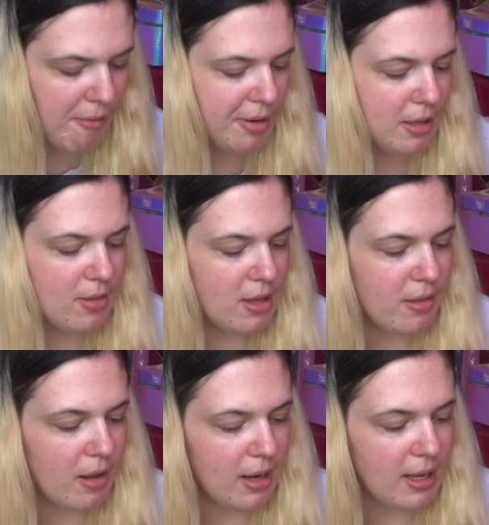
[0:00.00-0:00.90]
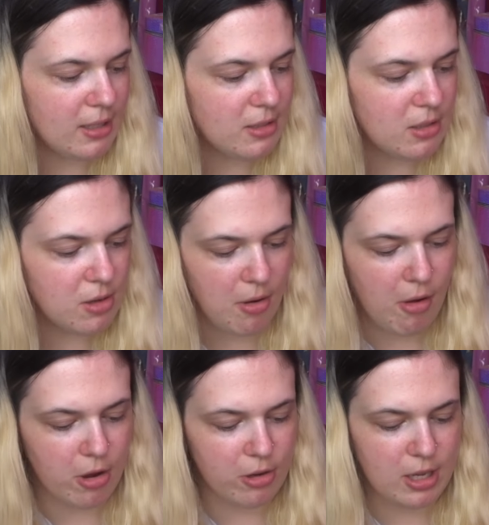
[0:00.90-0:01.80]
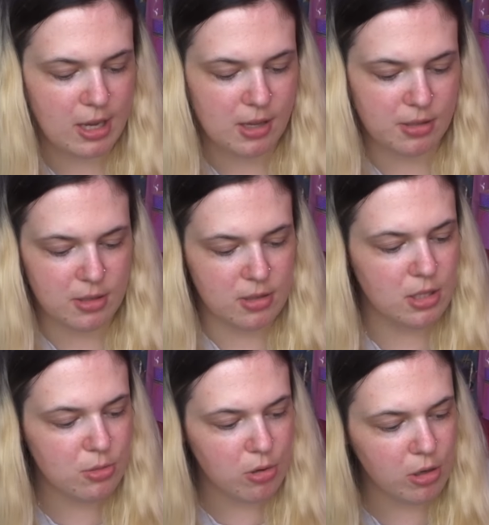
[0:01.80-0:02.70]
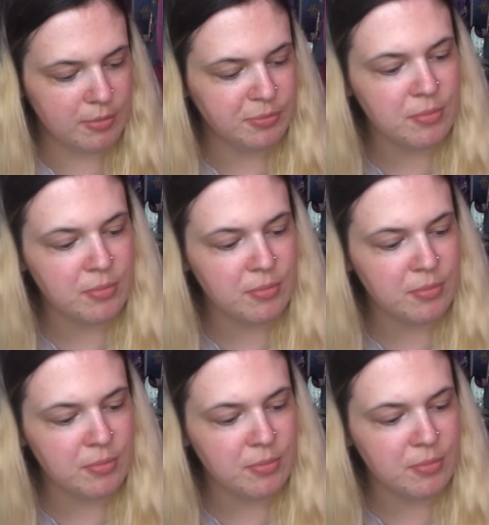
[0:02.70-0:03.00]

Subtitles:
And then the last hard case is this one.